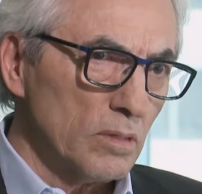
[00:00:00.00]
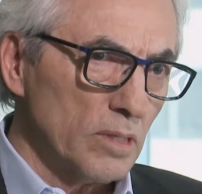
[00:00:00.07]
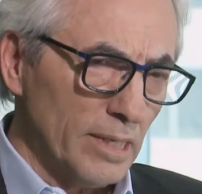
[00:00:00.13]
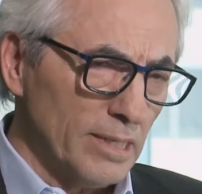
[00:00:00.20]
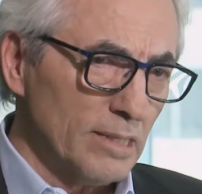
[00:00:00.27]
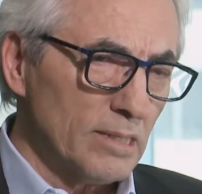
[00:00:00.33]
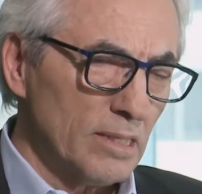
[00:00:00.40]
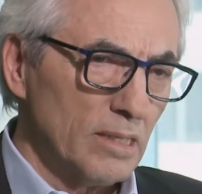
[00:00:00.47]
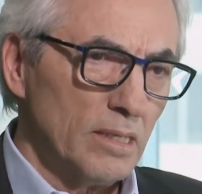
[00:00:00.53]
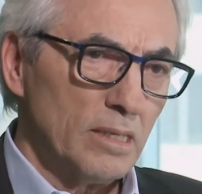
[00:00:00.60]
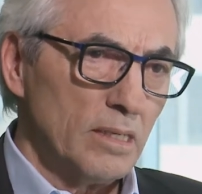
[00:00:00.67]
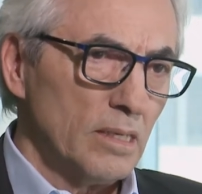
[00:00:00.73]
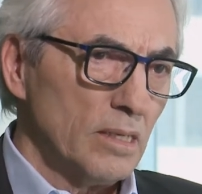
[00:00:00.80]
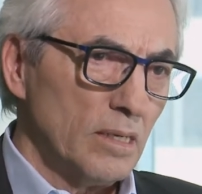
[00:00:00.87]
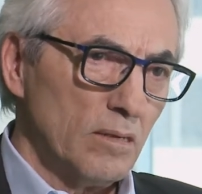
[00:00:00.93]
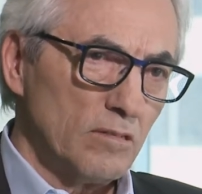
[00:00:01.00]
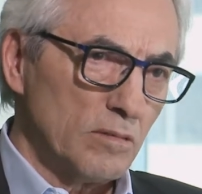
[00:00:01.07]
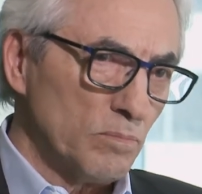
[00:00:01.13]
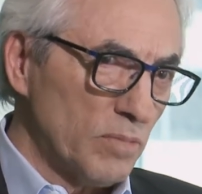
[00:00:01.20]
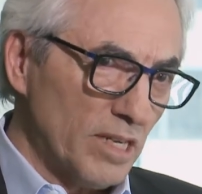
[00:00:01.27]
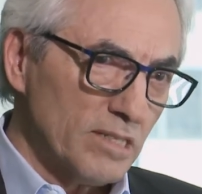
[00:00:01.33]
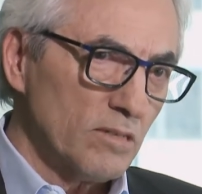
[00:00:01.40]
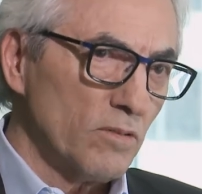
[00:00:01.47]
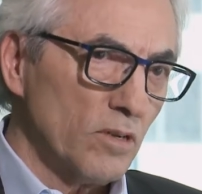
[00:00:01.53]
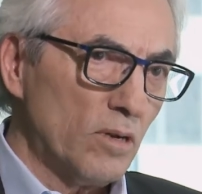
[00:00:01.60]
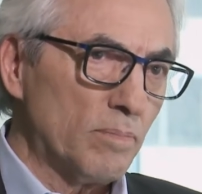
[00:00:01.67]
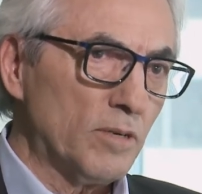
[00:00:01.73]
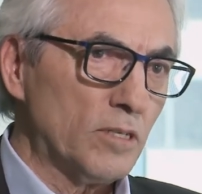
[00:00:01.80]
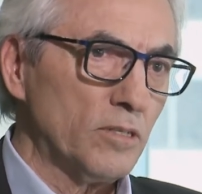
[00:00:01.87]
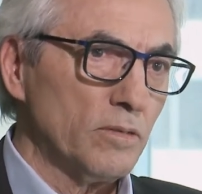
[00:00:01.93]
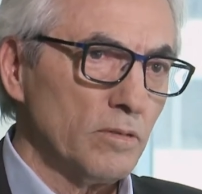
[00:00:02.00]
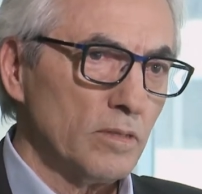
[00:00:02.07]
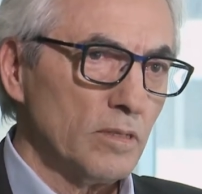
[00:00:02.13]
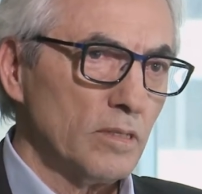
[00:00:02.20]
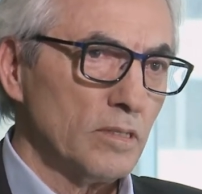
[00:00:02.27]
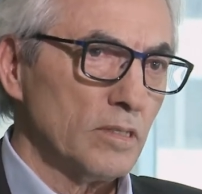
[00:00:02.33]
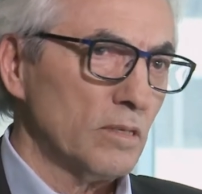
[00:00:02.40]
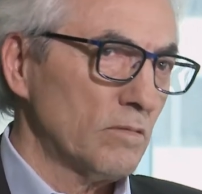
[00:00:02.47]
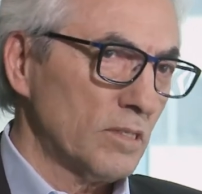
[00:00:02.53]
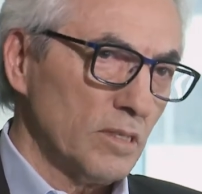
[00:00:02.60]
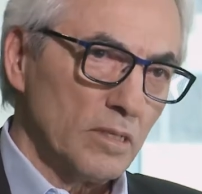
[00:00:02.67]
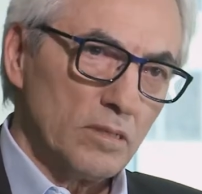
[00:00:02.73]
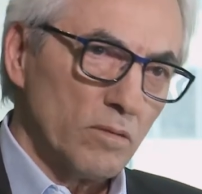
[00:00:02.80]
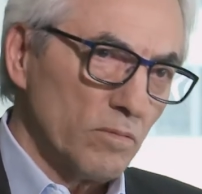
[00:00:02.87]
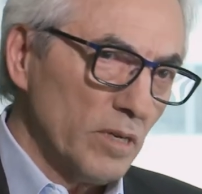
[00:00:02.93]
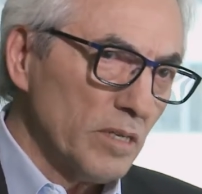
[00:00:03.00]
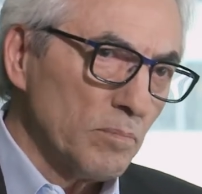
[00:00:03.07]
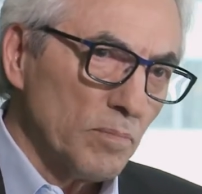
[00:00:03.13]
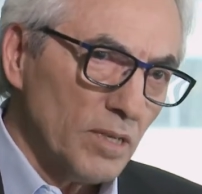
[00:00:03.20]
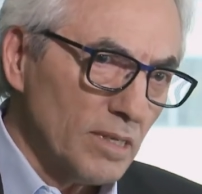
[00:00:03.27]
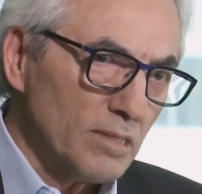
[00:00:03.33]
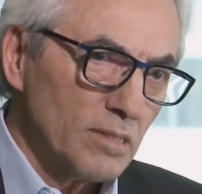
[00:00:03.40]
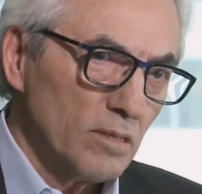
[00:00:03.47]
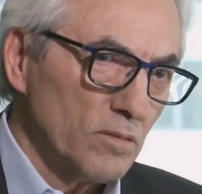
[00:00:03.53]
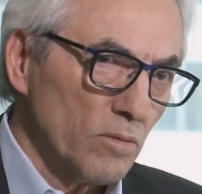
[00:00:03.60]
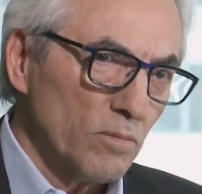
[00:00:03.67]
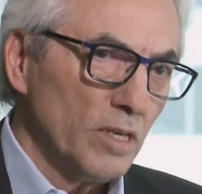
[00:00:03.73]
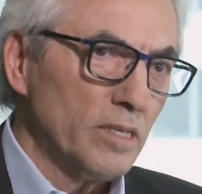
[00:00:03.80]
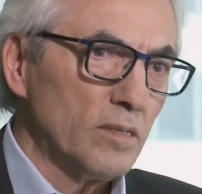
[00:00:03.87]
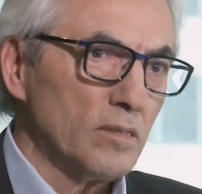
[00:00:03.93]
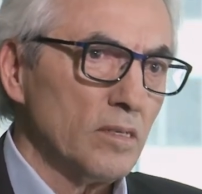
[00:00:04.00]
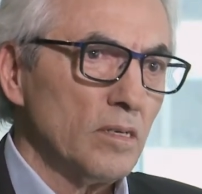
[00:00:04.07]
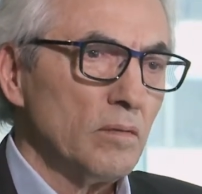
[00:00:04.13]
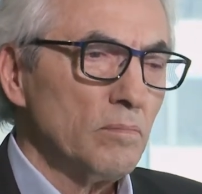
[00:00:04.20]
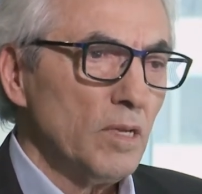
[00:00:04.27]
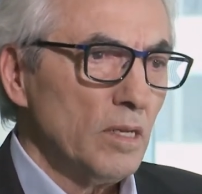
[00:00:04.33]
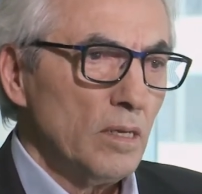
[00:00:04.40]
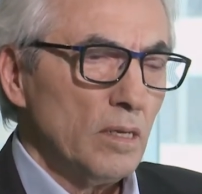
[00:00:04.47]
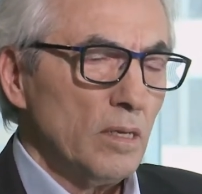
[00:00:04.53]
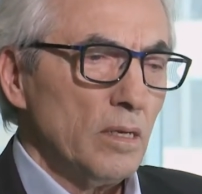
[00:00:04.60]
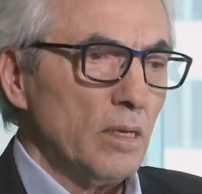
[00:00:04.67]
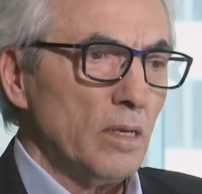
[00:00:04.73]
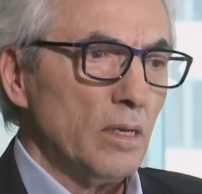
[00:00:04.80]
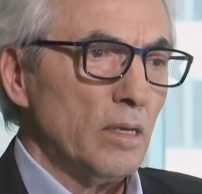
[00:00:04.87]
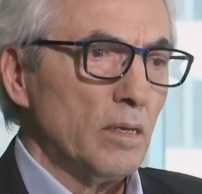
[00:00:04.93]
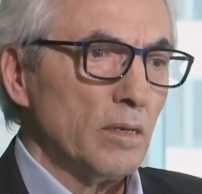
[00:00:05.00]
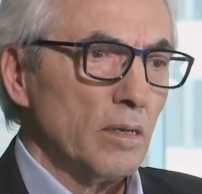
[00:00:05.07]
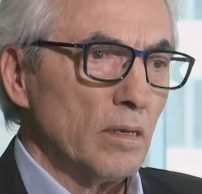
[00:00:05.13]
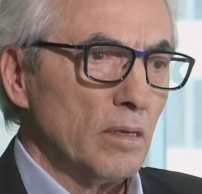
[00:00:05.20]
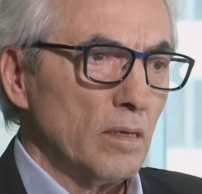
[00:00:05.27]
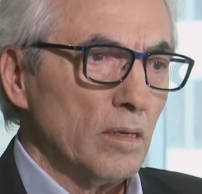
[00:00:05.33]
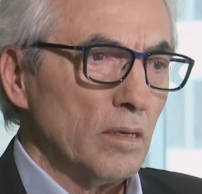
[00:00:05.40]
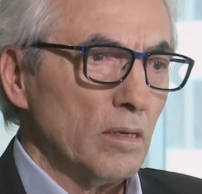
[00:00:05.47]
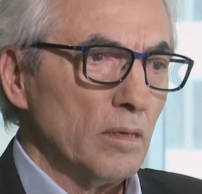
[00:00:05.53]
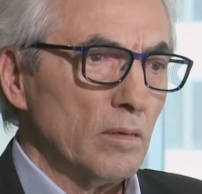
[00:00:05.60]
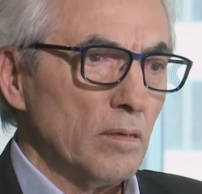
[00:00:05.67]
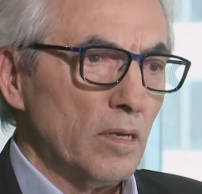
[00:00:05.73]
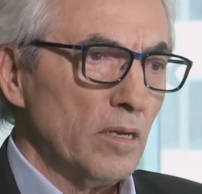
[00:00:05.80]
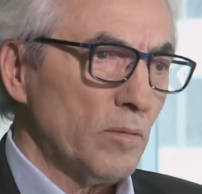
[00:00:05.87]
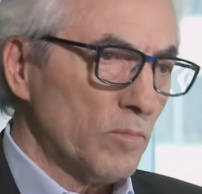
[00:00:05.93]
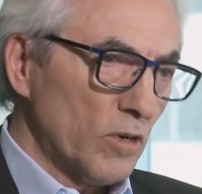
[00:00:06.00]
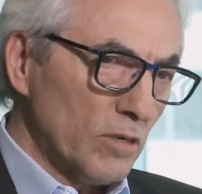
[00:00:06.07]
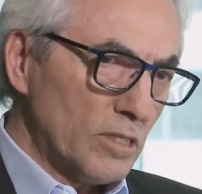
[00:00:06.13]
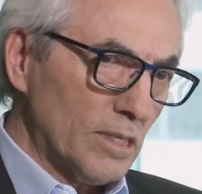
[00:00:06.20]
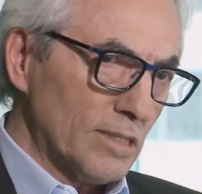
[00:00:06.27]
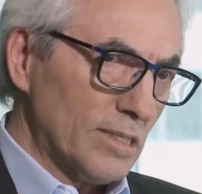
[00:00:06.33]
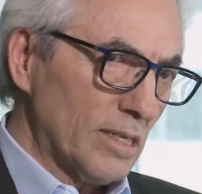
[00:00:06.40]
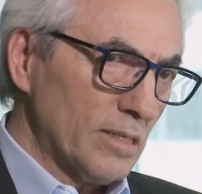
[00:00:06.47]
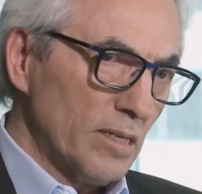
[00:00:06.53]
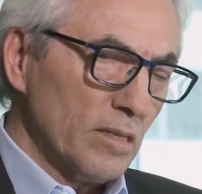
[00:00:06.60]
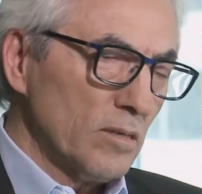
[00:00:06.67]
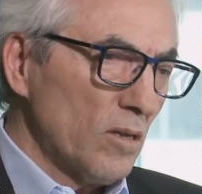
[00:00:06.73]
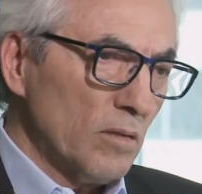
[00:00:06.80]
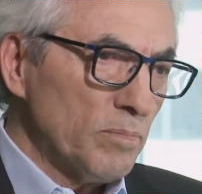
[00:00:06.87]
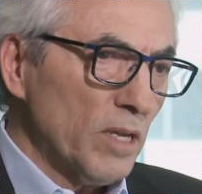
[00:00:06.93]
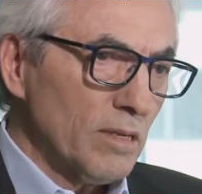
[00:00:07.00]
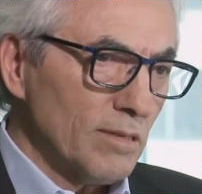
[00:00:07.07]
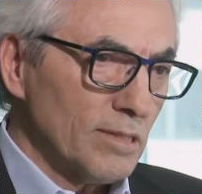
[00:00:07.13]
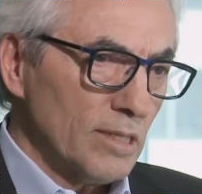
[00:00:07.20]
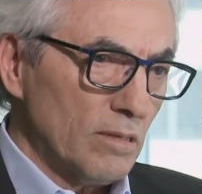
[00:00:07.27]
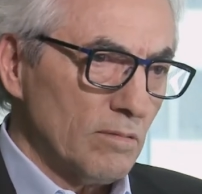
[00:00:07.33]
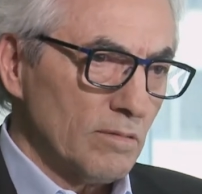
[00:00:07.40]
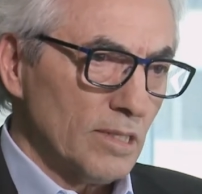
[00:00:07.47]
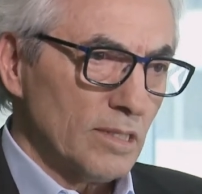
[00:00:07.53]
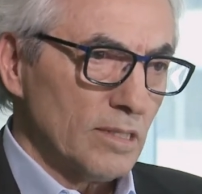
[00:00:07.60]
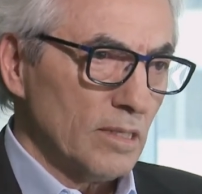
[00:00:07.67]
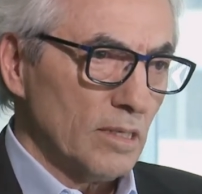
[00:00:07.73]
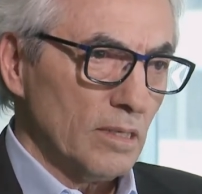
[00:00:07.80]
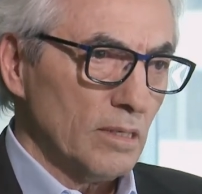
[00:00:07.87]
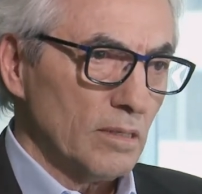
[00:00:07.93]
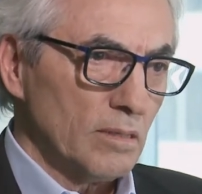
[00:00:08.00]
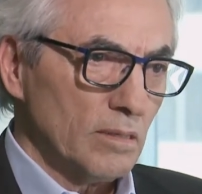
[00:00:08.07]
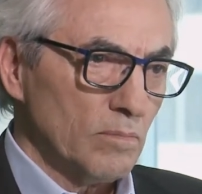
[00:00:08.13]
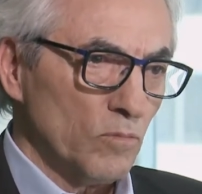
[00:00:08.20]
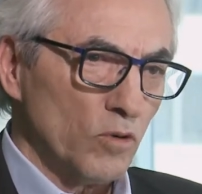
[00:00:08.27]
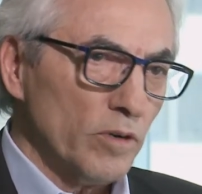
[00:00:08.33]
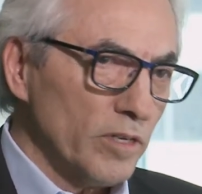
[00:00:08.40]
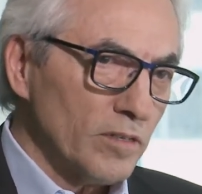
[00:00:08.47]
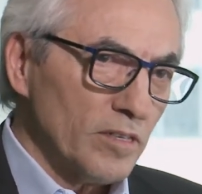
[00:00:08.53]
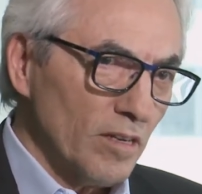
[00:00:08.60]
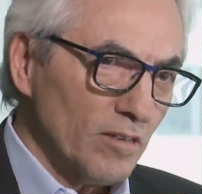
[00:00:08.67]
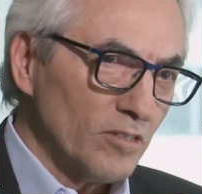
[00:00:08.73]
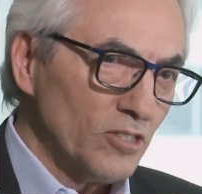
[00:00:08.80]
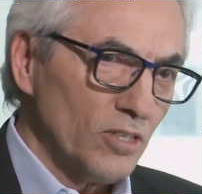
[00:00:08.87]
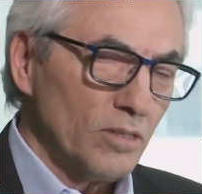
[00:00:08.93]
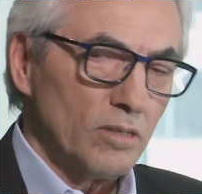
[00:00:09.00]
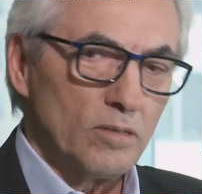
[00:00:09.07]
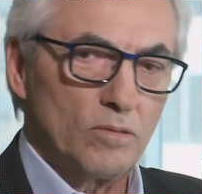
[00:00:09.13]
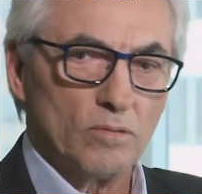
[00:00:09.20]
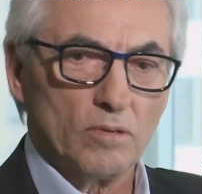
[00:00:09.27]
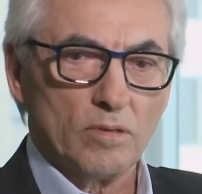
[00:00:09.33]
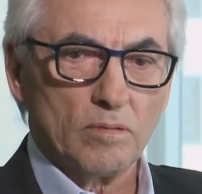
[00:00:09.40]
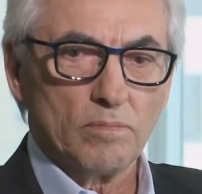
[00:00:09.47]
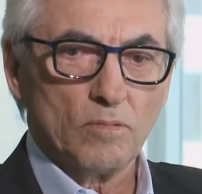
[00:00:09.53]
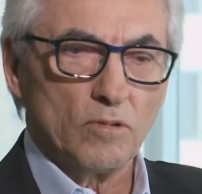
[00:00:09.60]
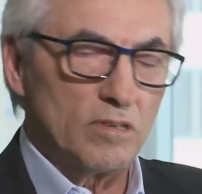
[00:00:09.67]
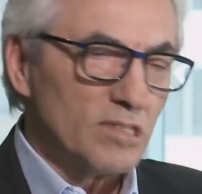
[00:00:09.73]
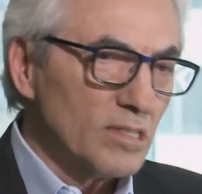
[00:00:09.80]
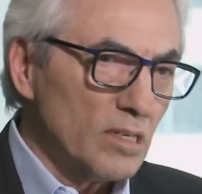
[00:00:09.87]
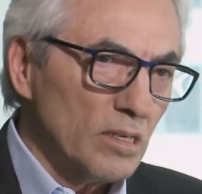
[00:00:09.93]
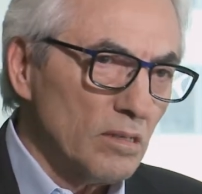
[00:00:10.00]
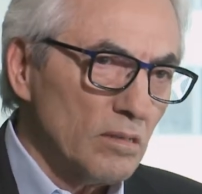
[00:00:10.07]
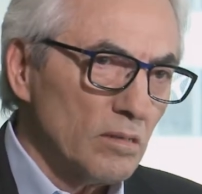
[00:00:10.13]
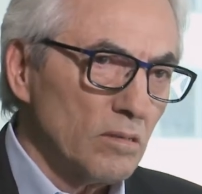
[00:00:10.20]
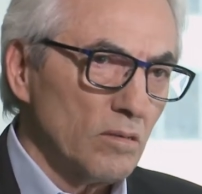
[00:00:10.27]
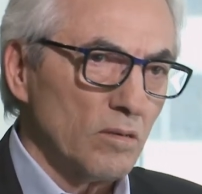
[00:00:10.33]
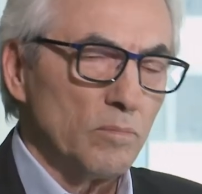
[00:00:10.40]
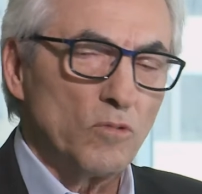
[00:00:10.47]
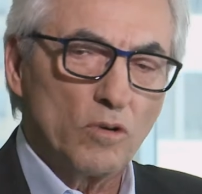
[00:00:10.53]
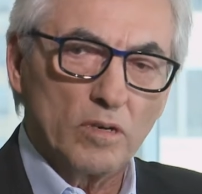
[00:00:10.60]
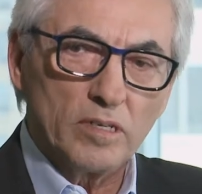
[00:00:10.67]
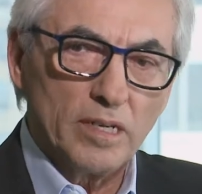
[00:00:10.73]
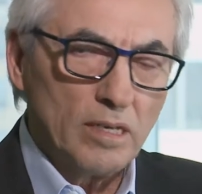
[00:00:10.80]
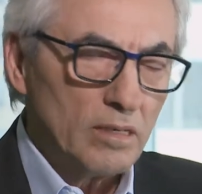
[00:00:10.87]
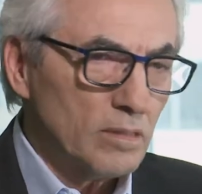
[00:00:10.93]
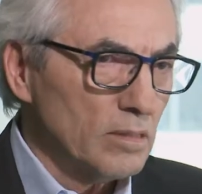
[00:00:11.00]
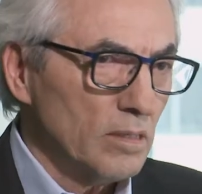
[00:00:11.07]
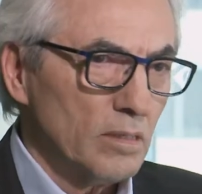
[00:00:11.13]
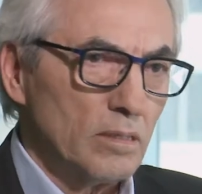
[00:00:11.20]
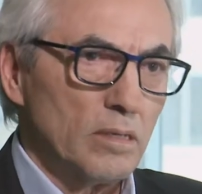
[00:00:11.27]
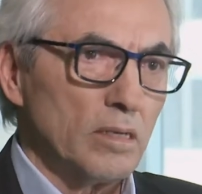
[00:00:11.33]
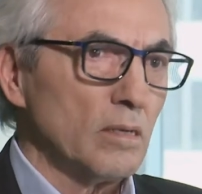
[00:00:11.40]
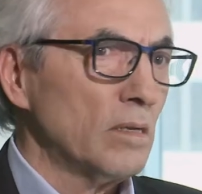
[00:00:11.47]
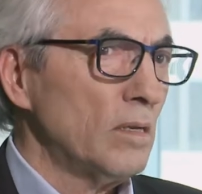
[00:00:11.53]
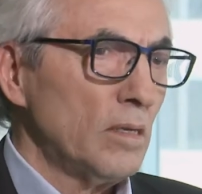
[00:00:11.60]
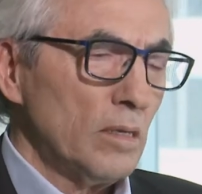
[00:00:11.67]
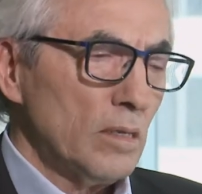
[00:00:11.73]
case, I was blessed with opportunities. I was at the right place at the right time. And uh, I emerged as I did, not because I was uh, more intelligent or more skilled or more talented than